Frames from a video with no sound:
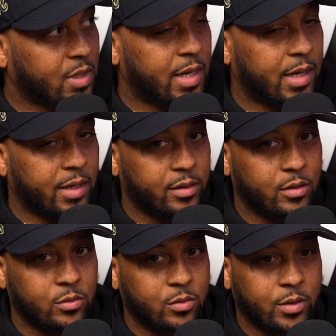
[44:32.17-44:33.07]
I had to
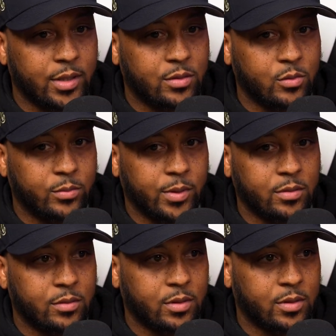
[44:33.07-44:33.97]
go through that too,
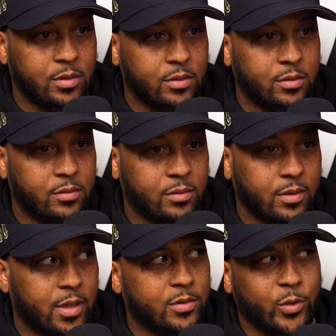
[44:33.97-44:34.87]
bro, because
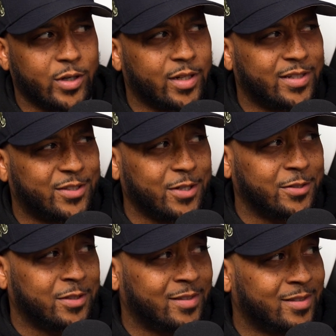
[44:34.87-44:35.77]
I was working at a
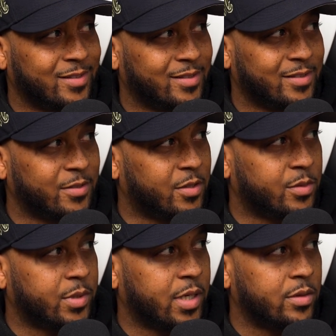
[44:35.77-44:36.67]
church. You know what
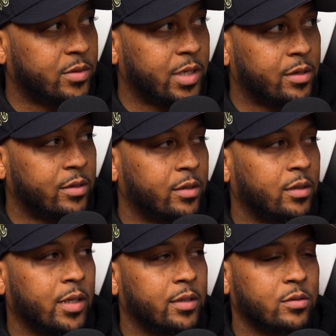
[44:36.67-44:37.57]
I'm saying? I was down there in
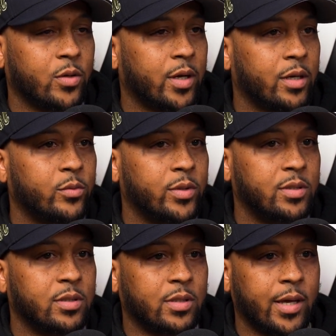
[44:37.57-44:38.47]
Atlanta, so I ain't really
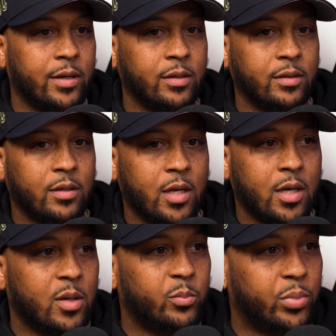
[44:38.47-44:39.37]
just had that
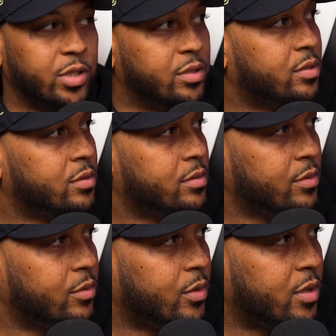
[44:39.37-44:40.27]
push
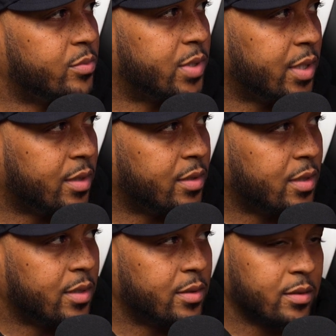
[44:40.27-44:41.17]
You know what I'm saying?
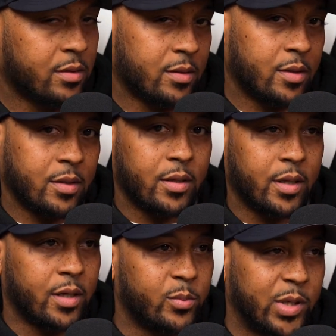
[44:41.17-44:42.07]
Like,
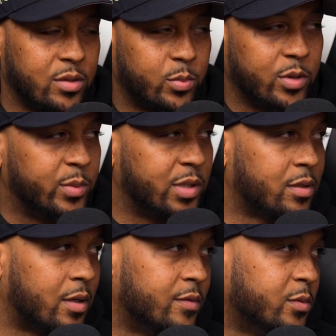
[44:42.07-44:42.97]
everybody's pretty
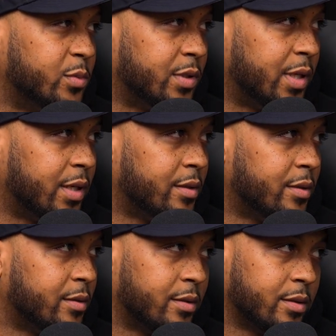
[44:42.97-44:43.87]
much comfortable down
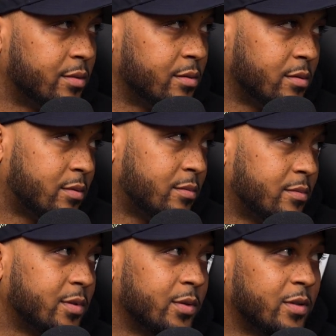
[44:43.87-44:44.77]
there. They just,
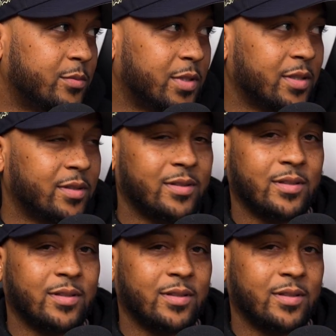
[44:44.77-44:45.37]
you know what I'm saying?